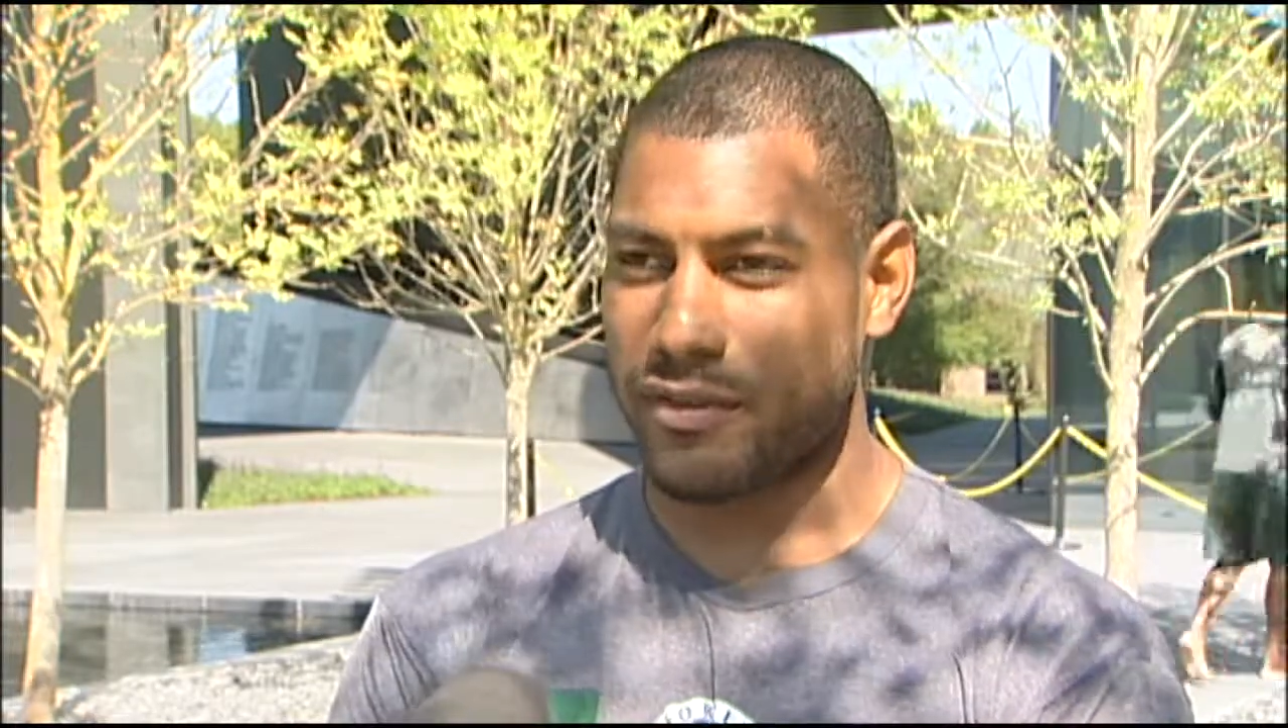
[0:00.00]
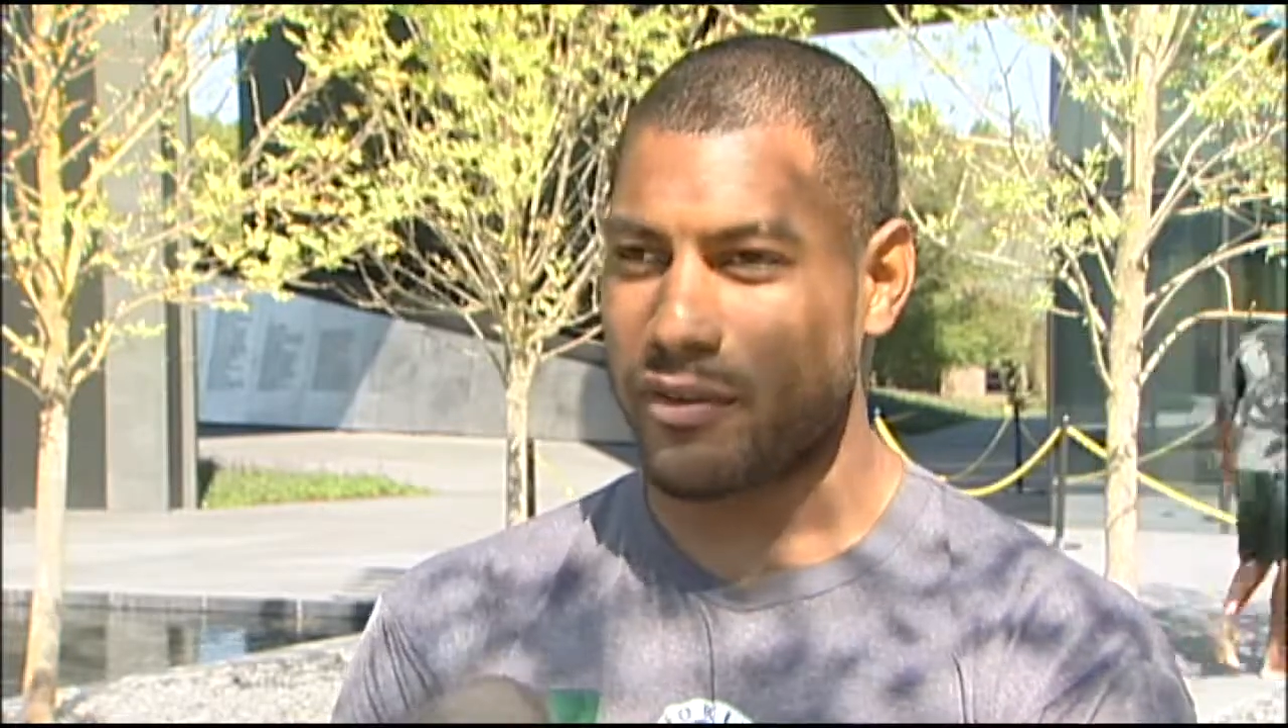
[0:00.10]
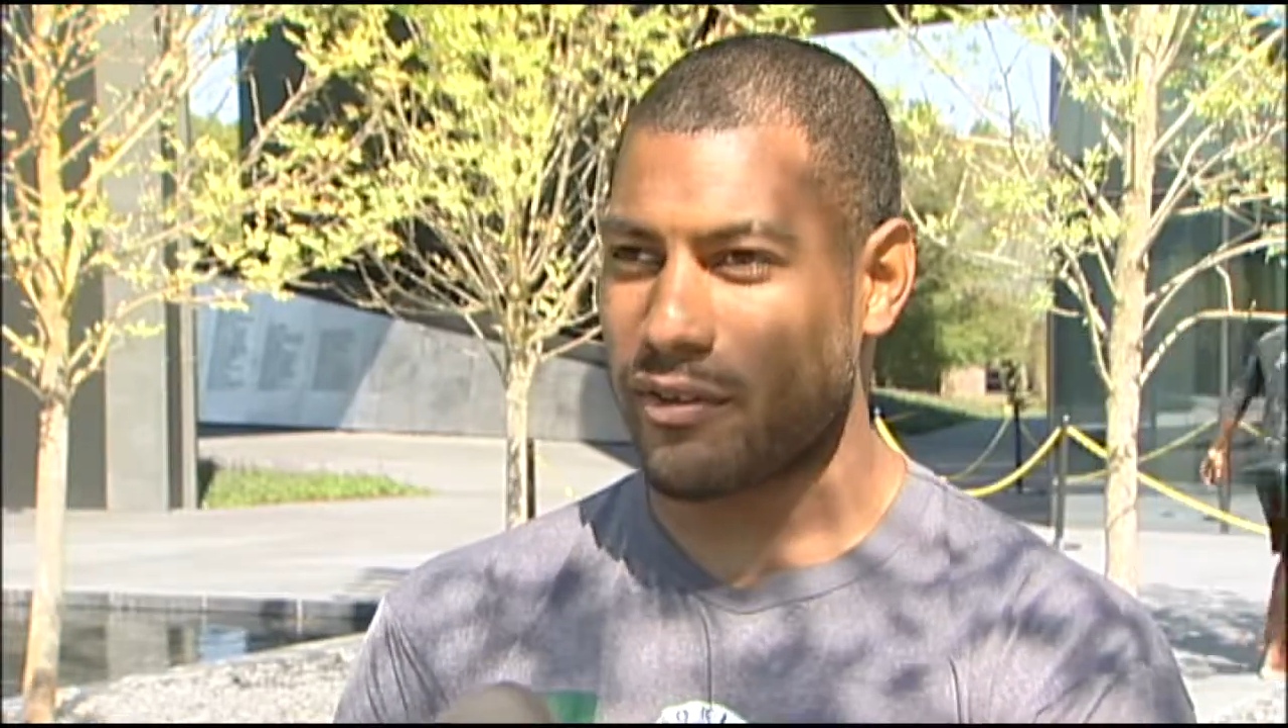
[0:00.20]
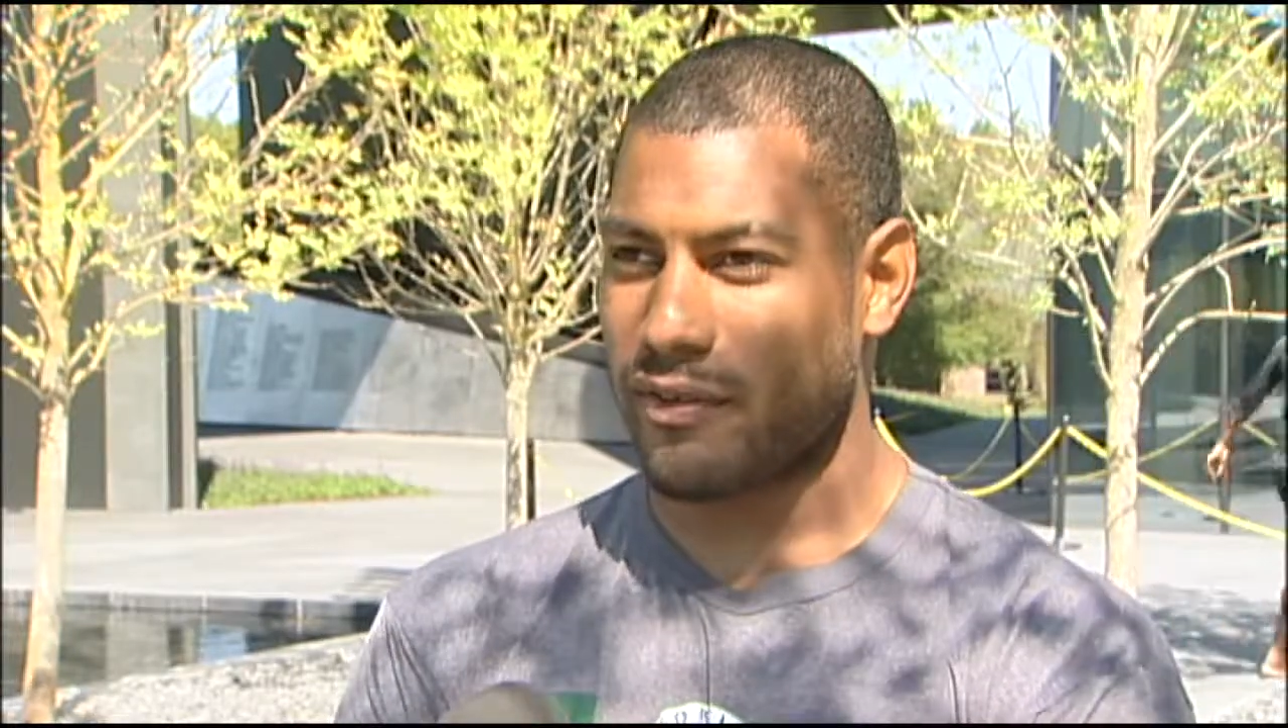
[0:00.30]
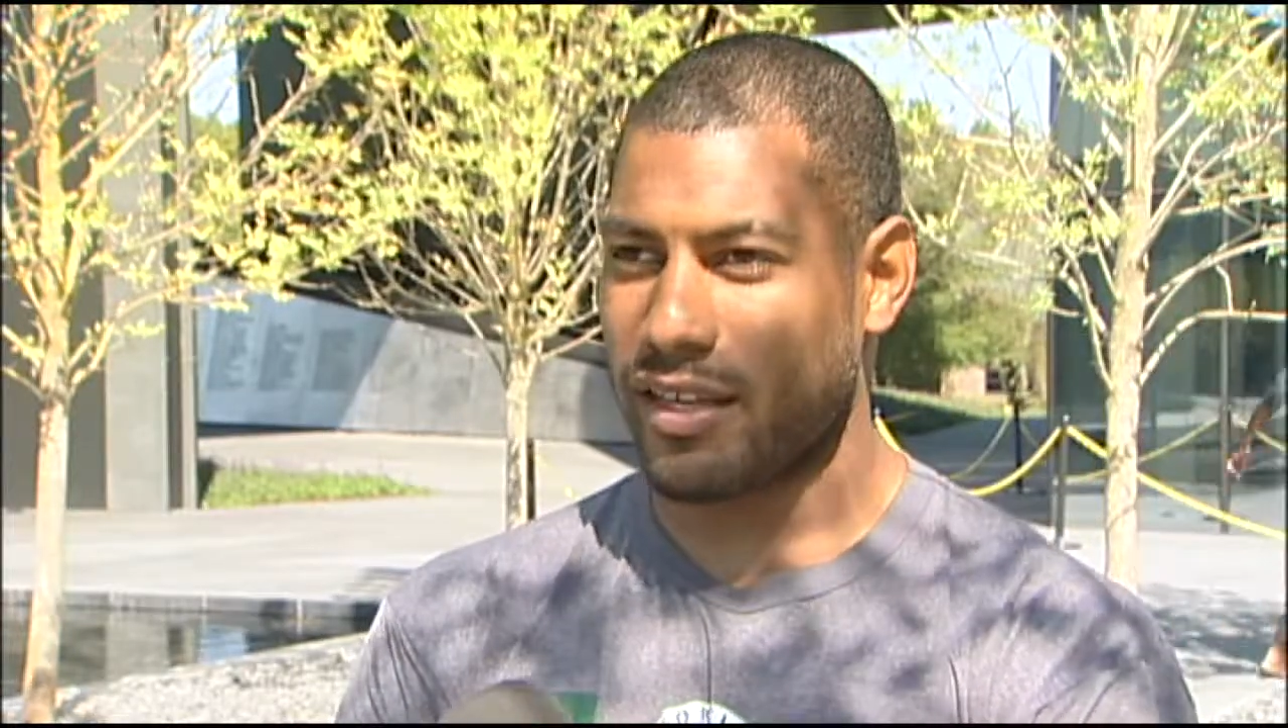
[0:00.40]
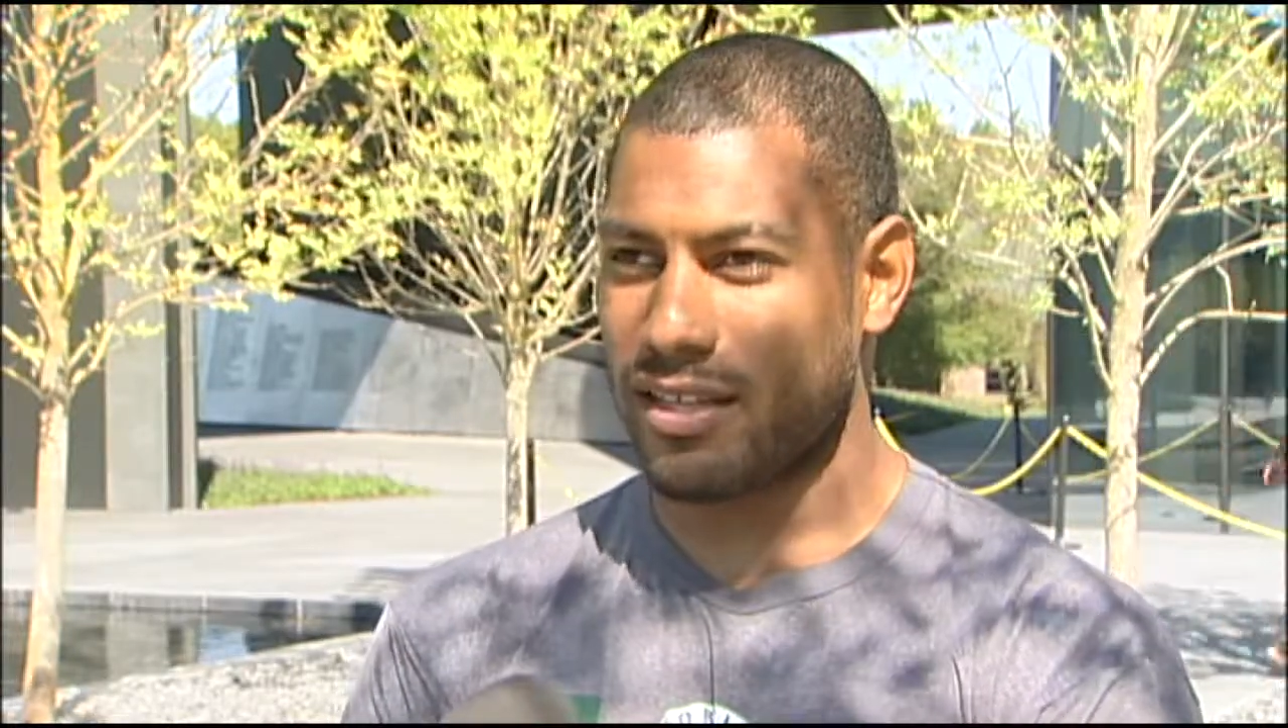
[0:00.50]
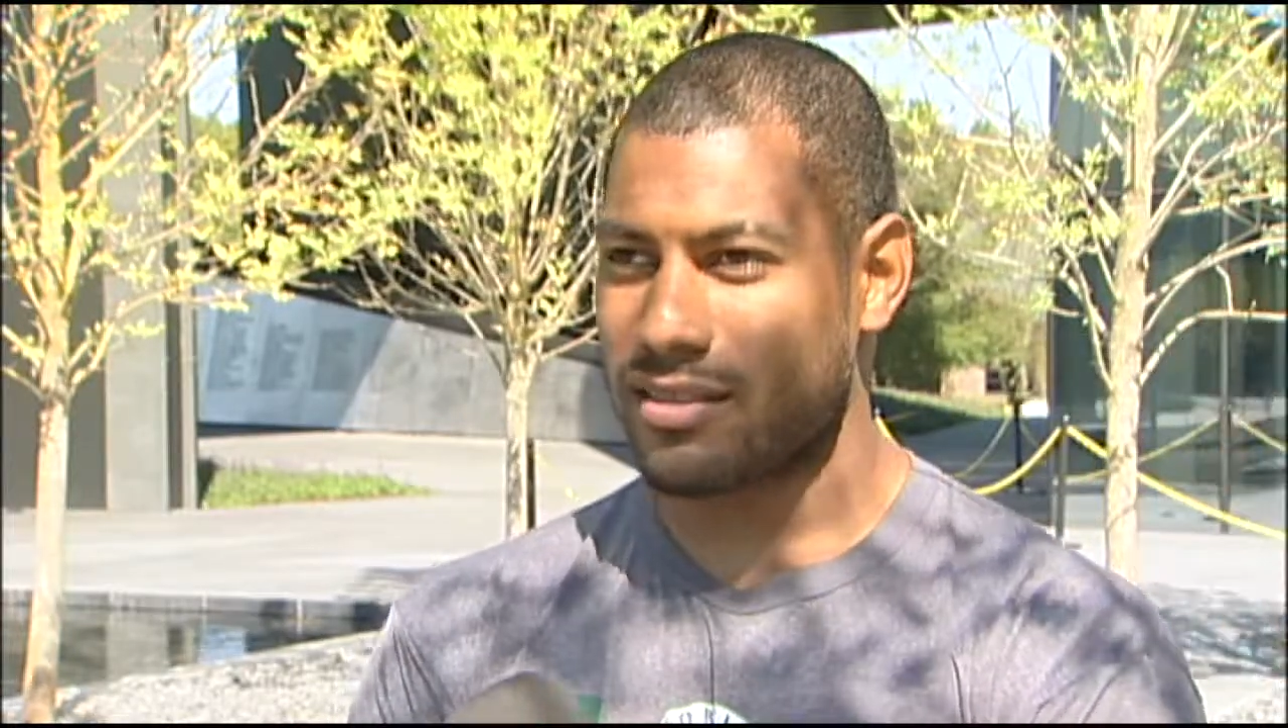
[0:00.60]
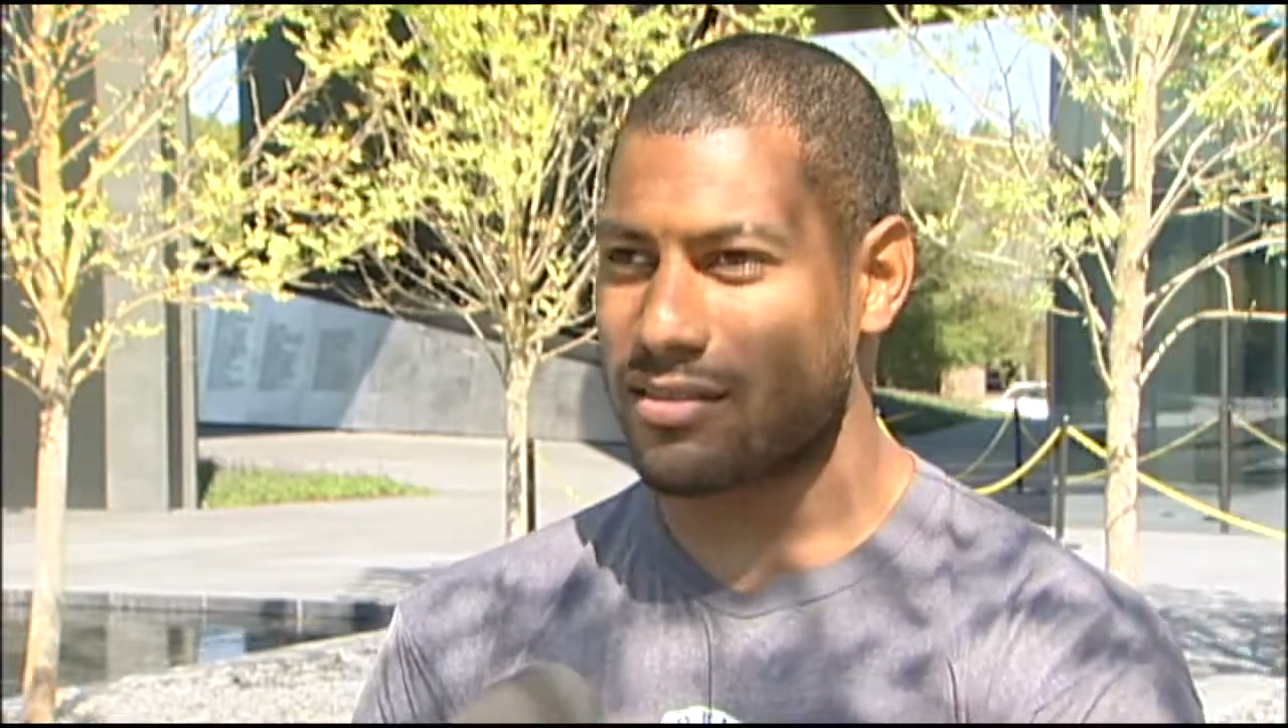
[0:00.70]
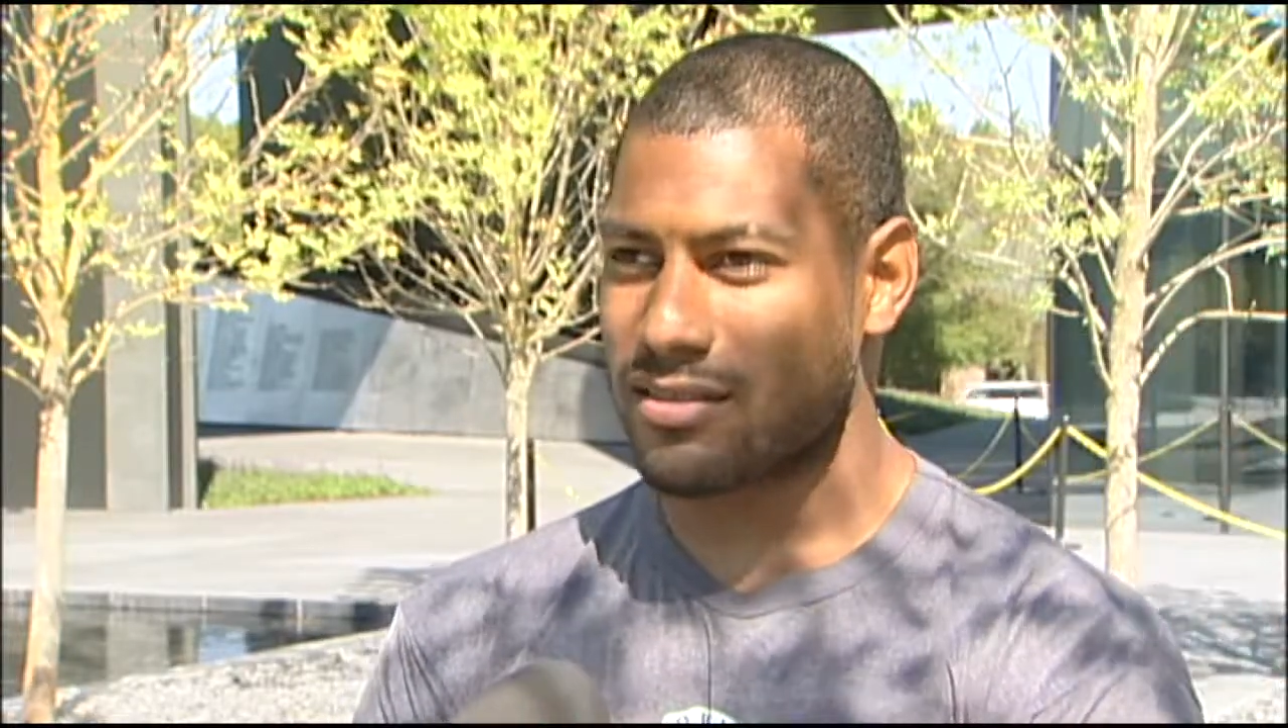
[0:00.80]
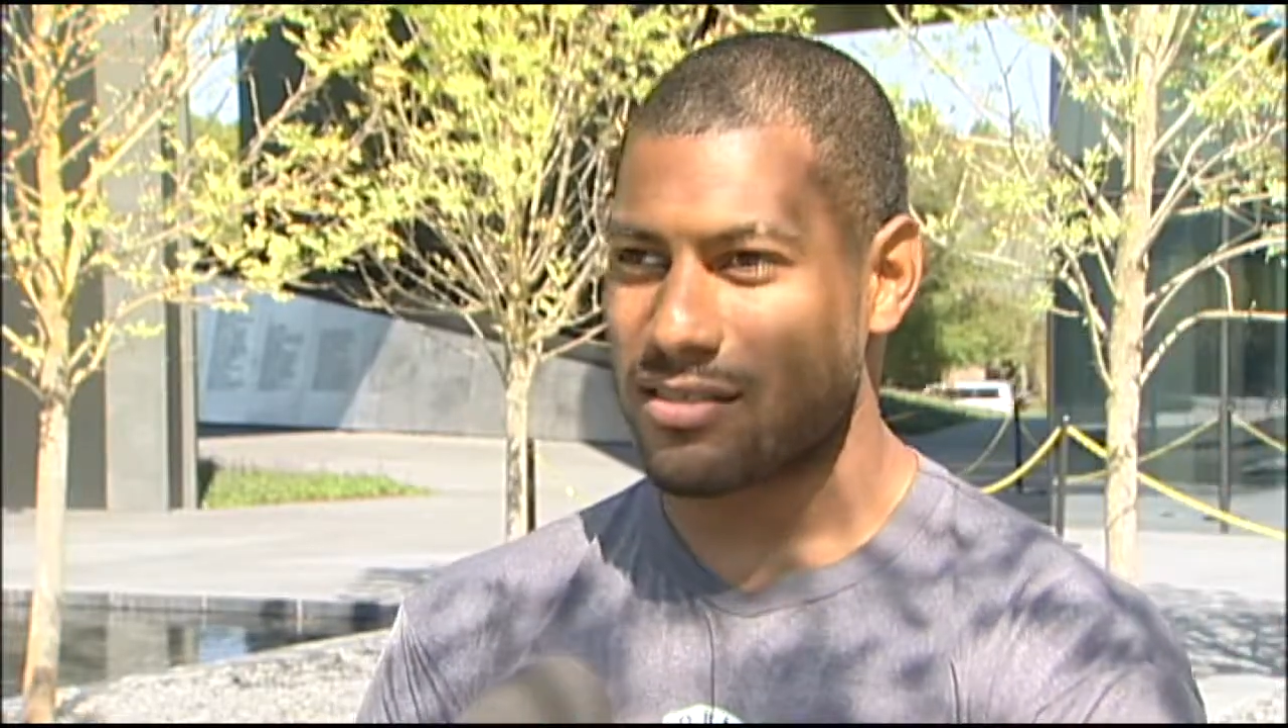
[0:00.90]
for the
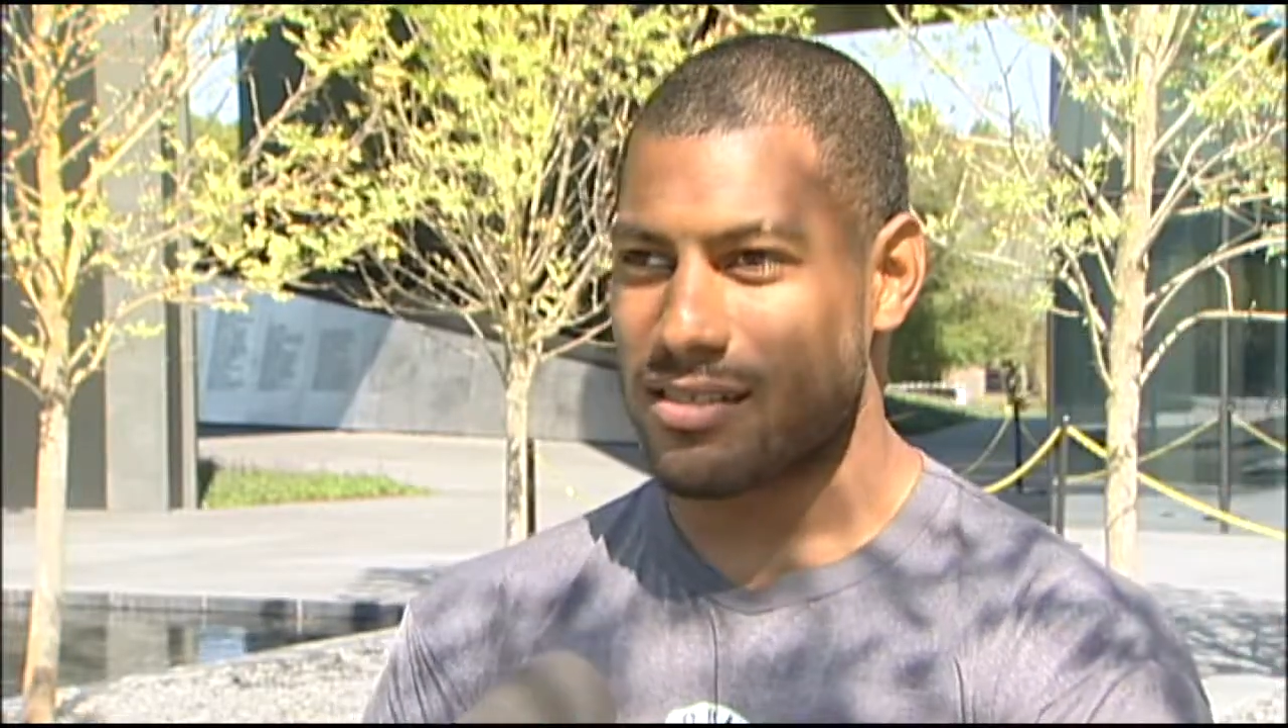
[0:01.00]
fans.